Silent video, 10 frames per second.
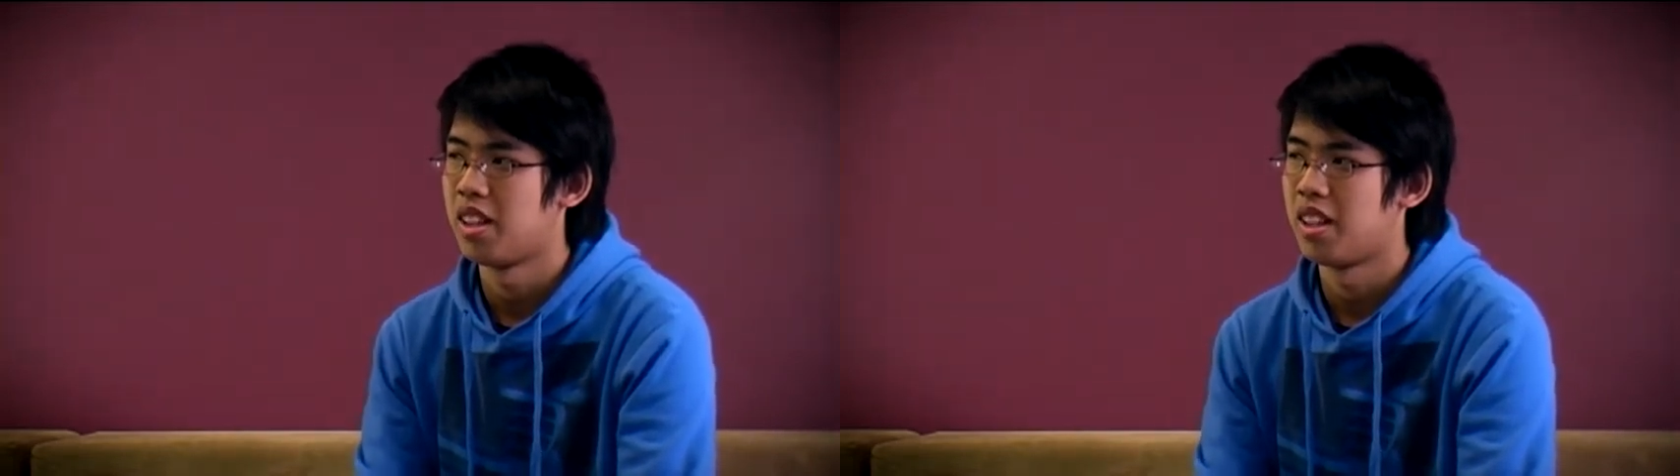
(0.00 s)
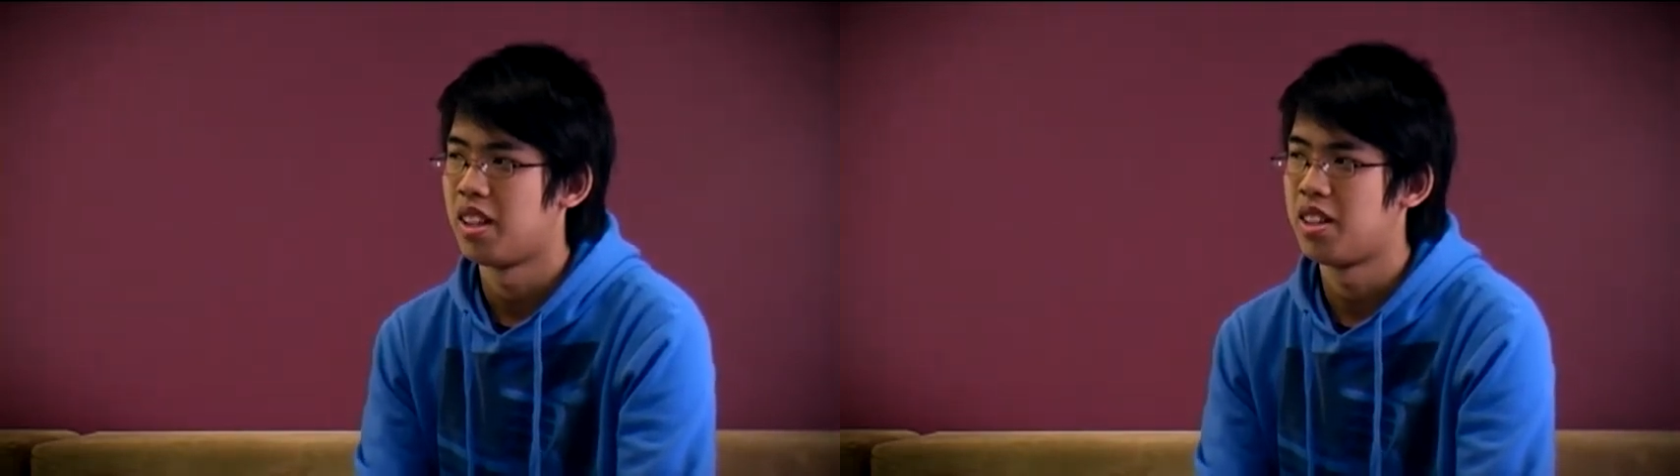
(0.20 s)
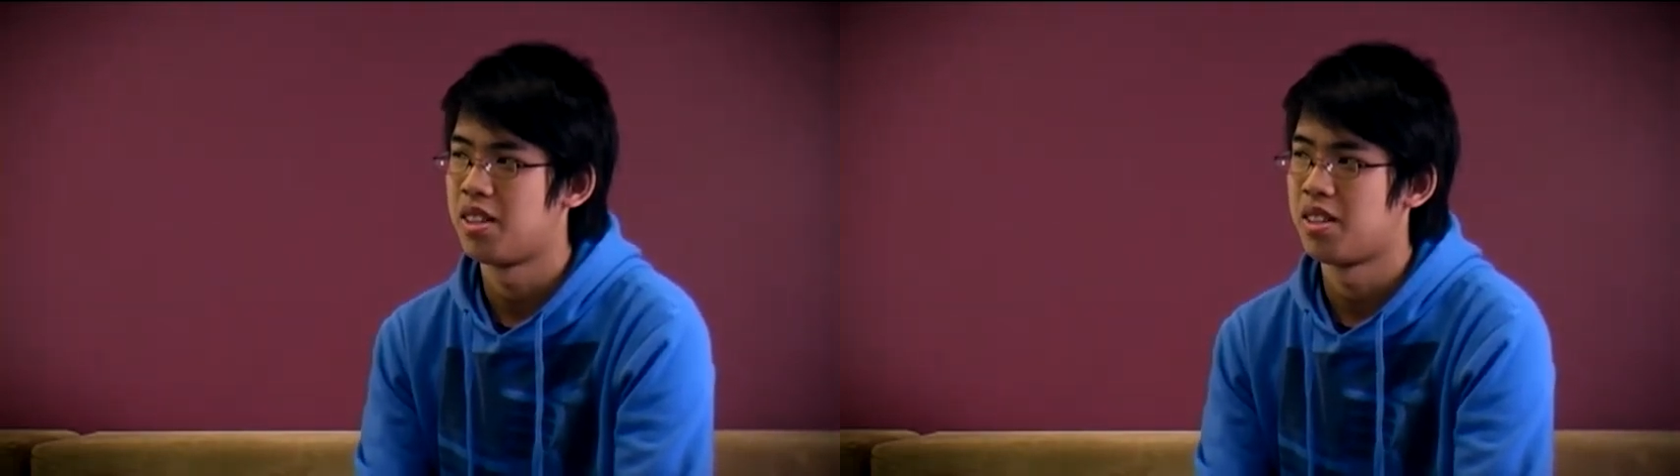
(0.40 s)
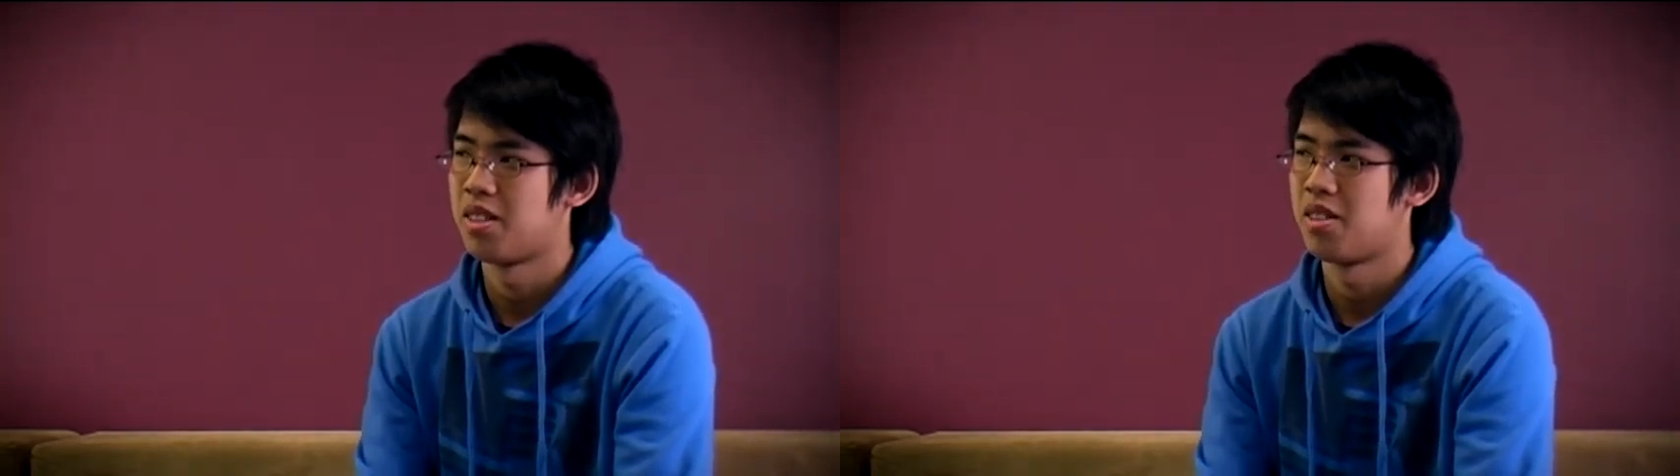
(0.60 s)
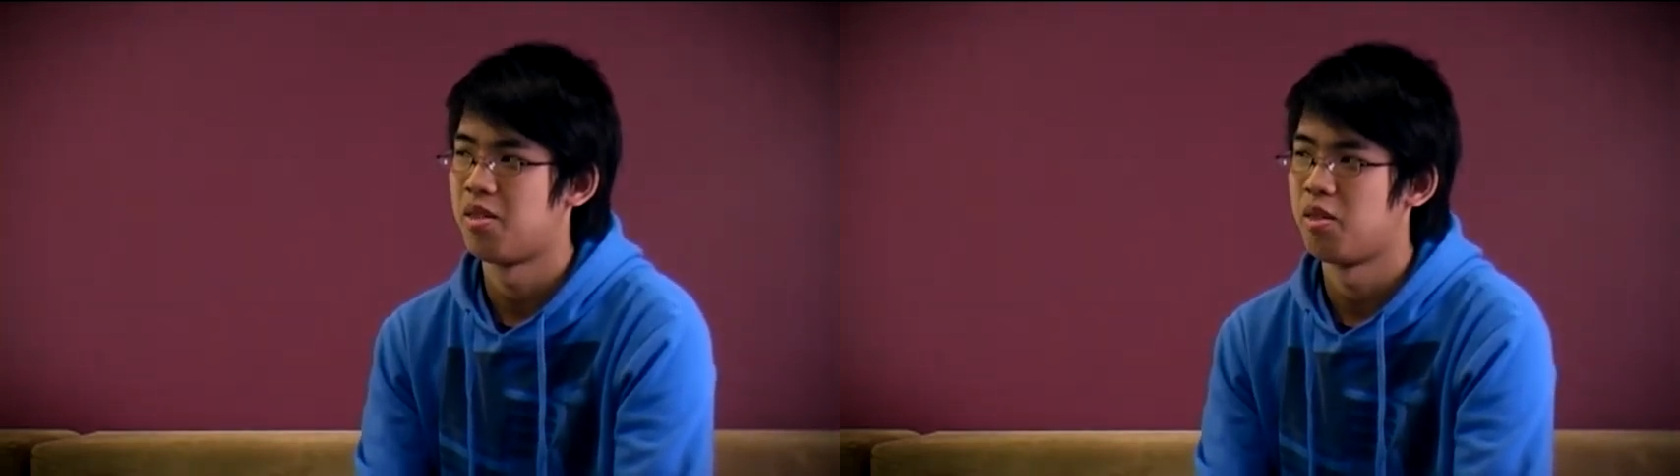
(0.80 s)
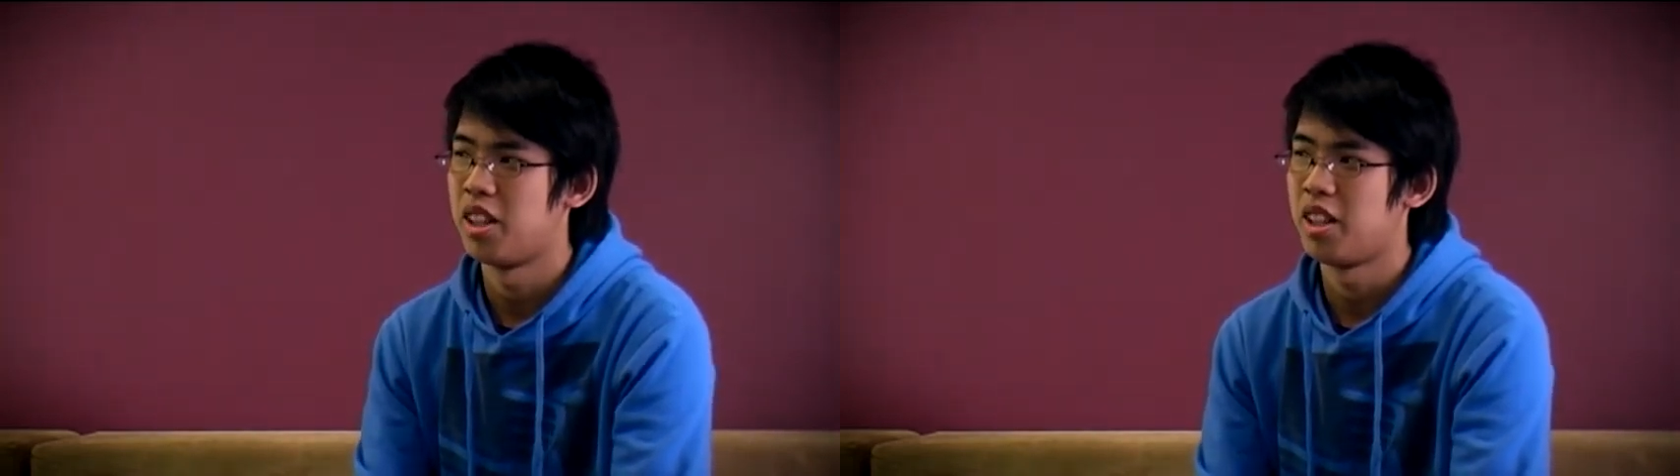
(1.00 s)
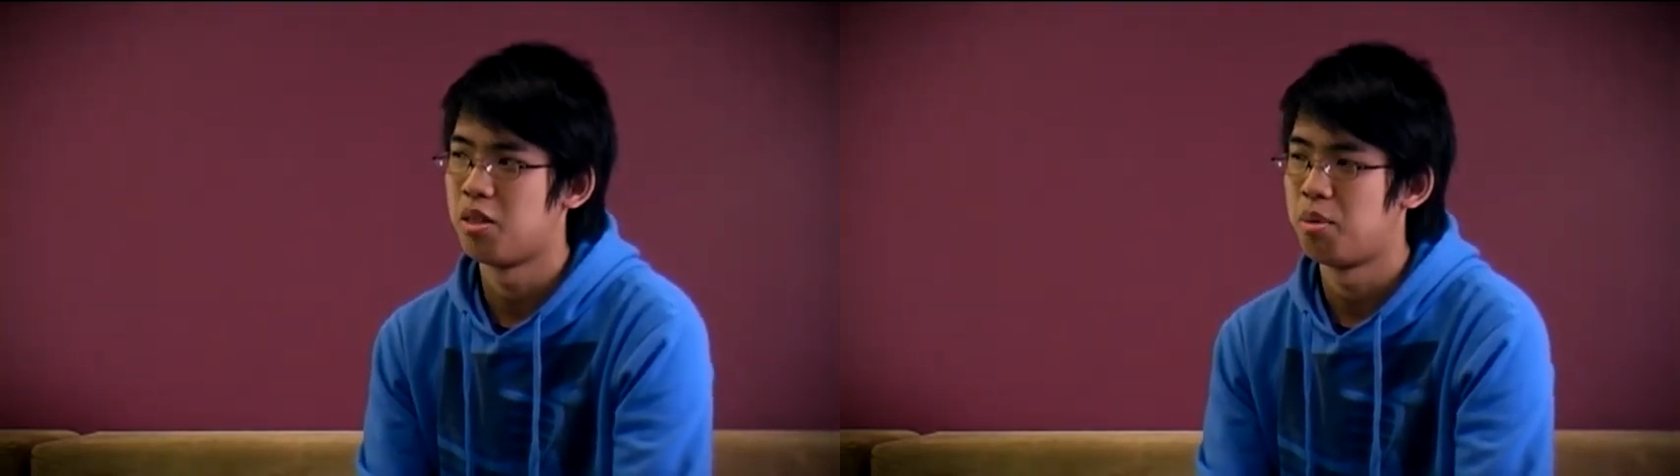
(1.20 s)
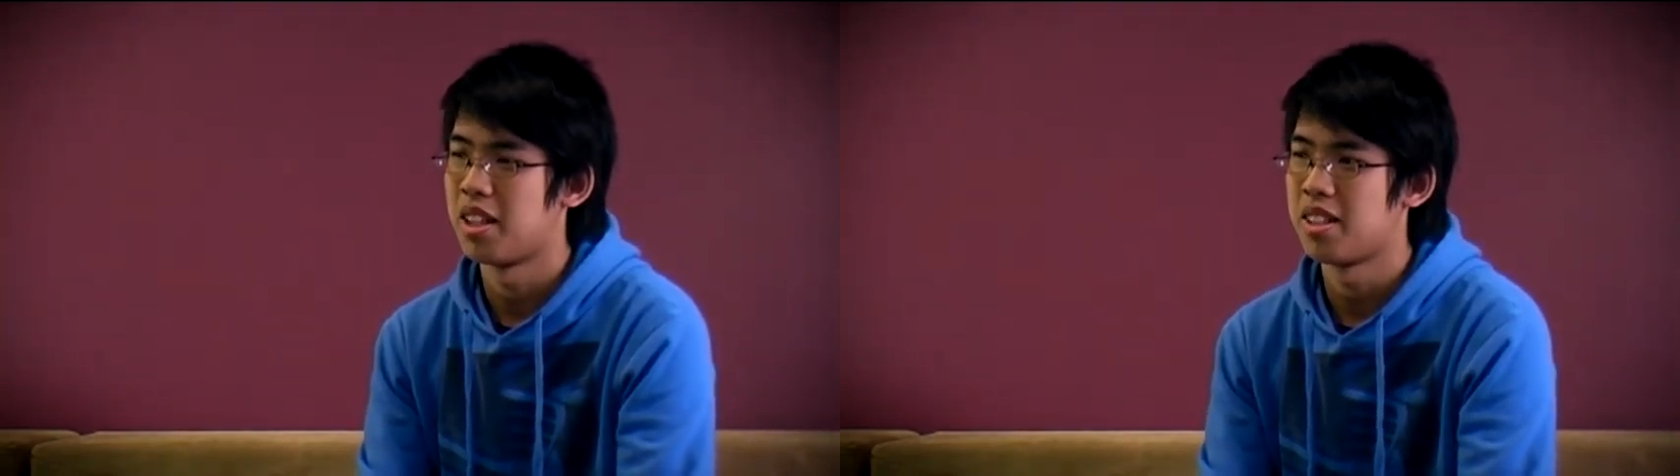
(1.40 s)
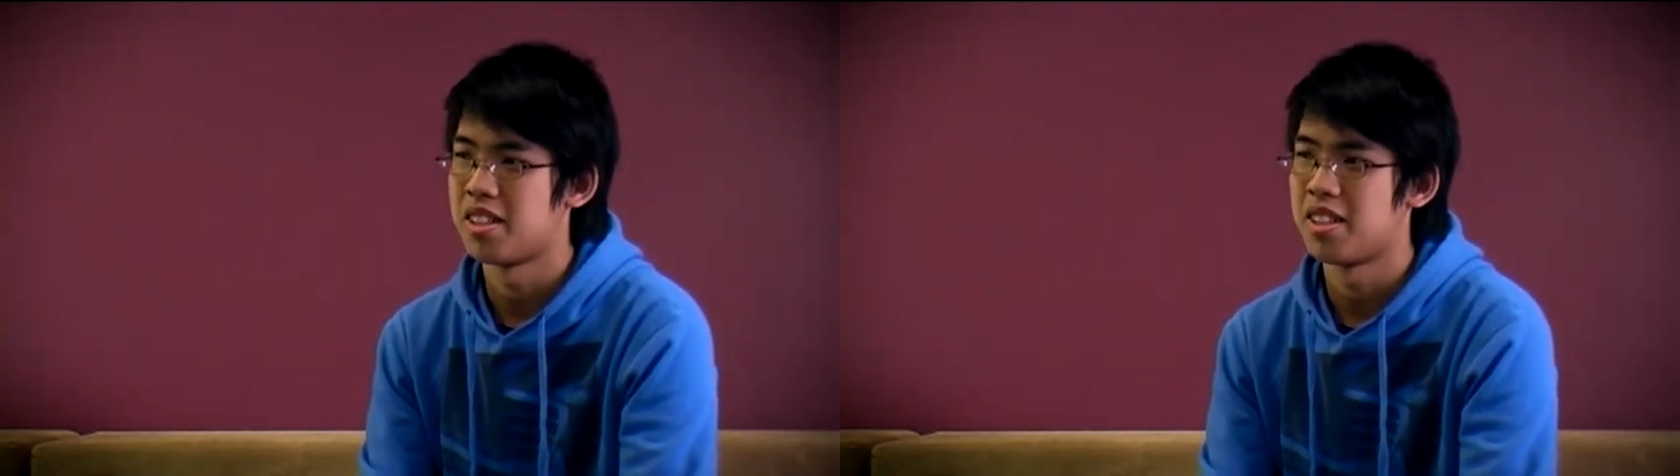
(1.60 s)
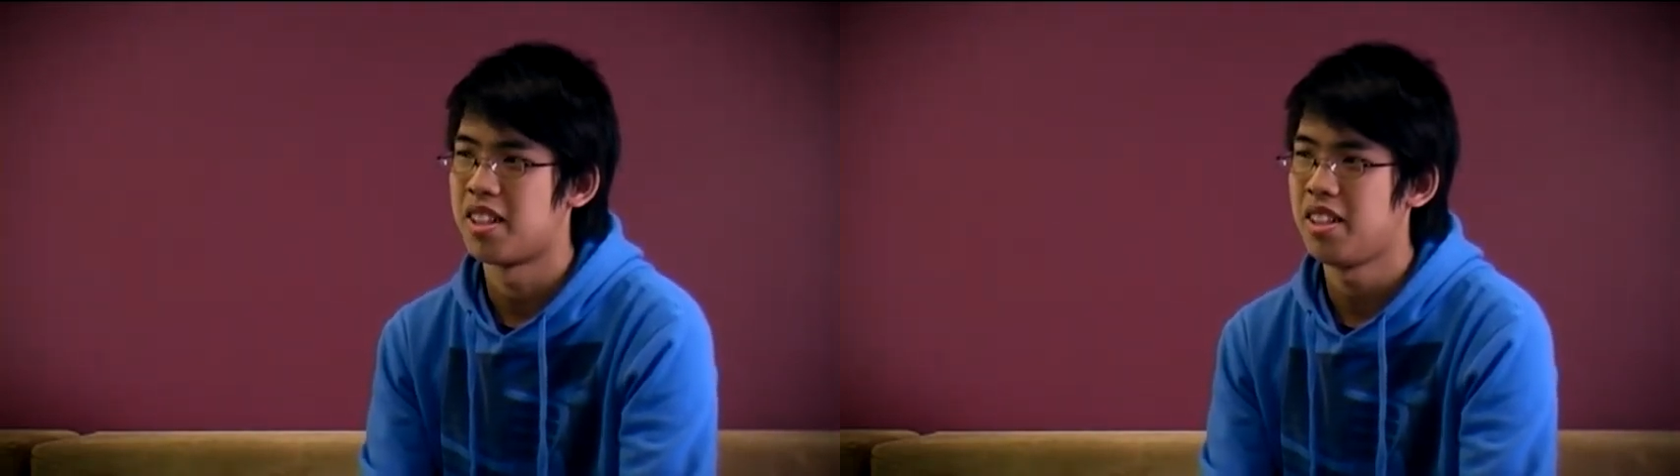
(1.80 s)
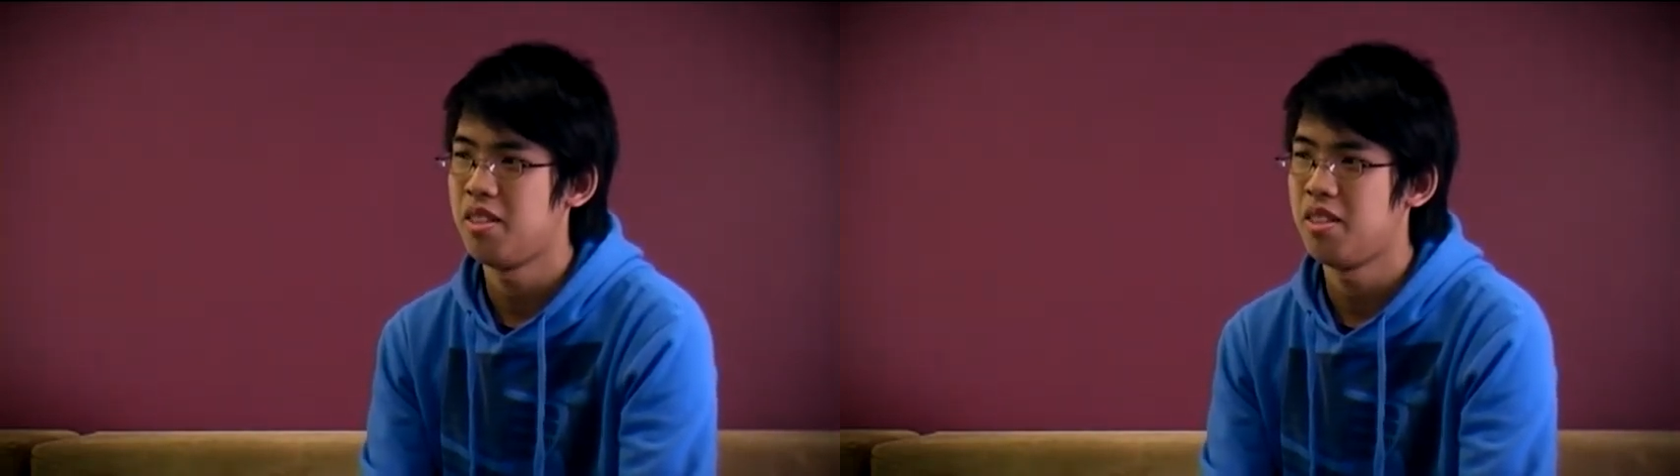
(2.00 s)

it's a really good place to study